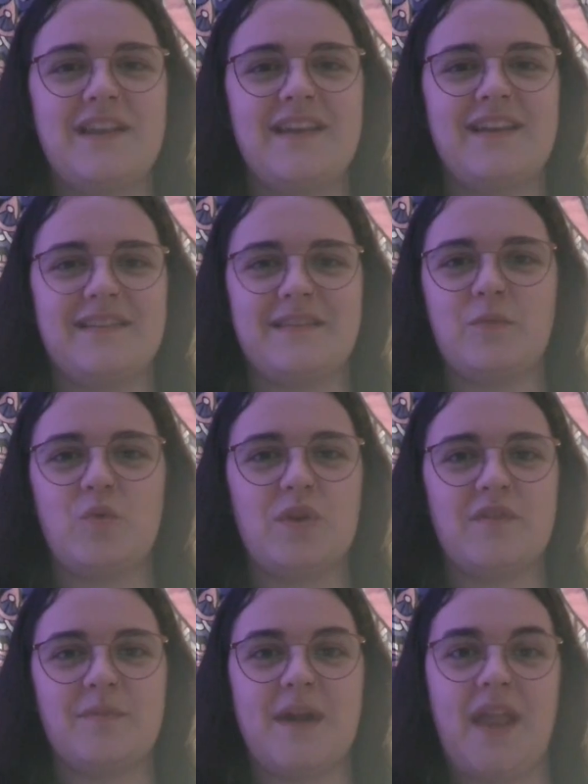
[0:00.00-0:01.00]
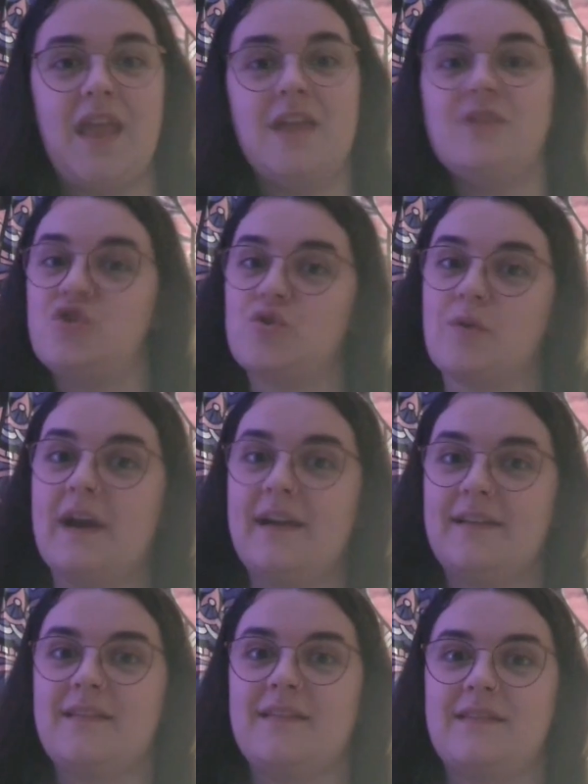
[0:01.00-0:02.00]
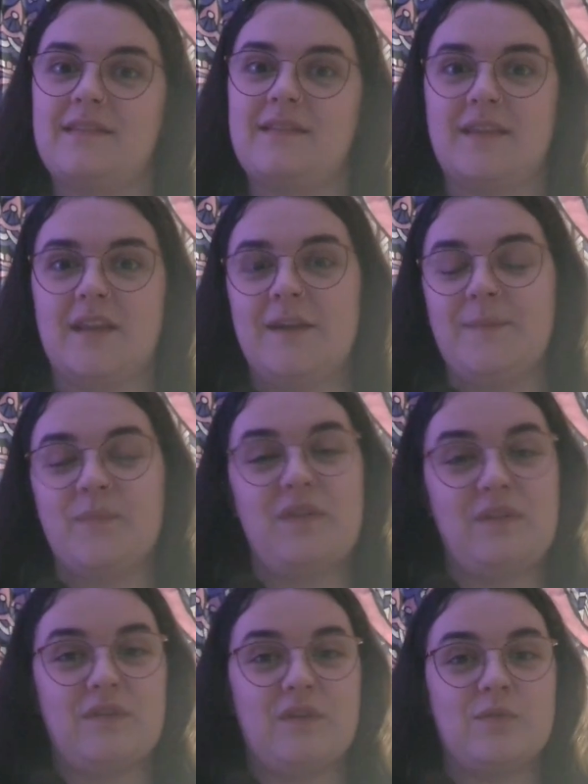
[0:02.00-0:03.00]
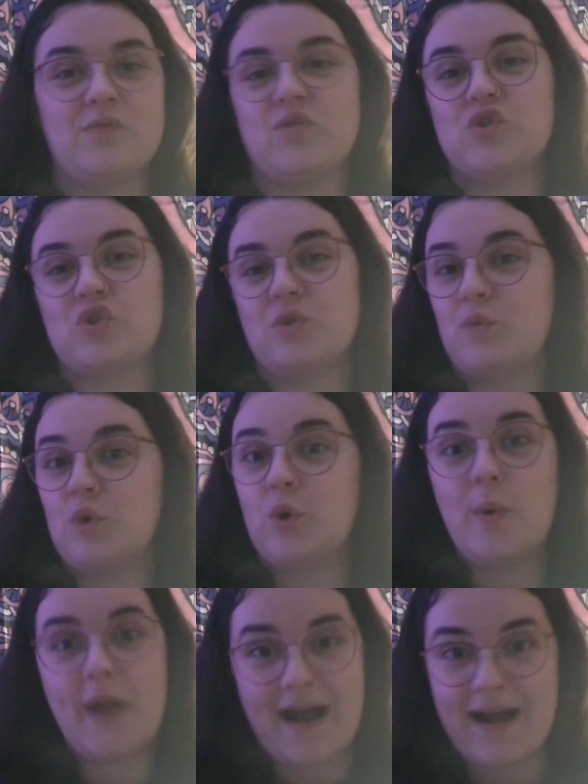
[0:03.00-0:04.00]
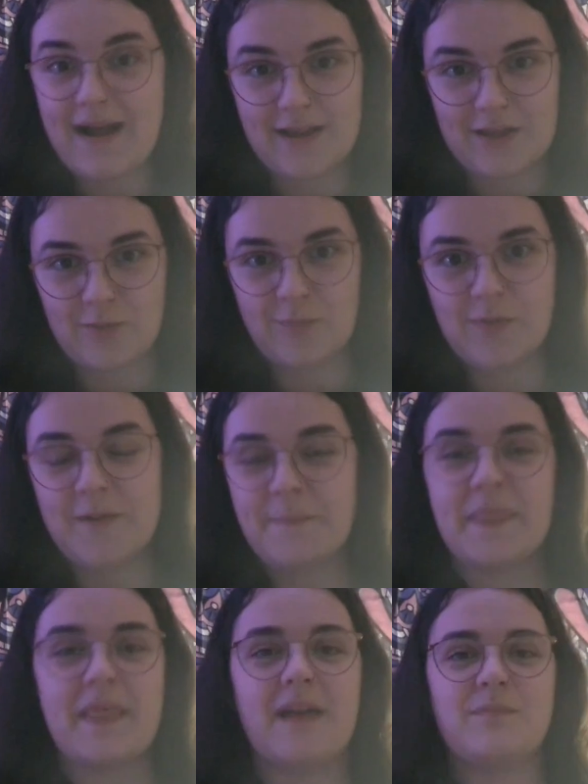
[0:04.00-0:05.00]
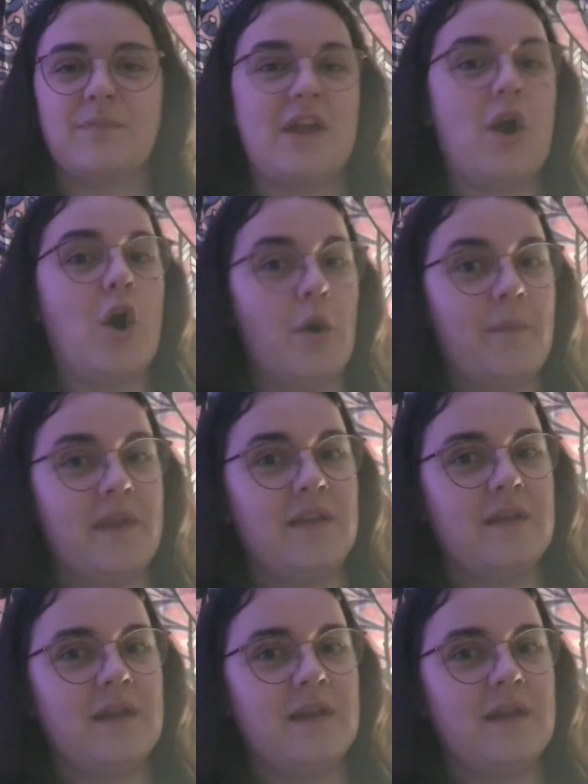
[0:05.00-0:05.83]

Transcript: it as one of my interests. So some could argue that's my hobby.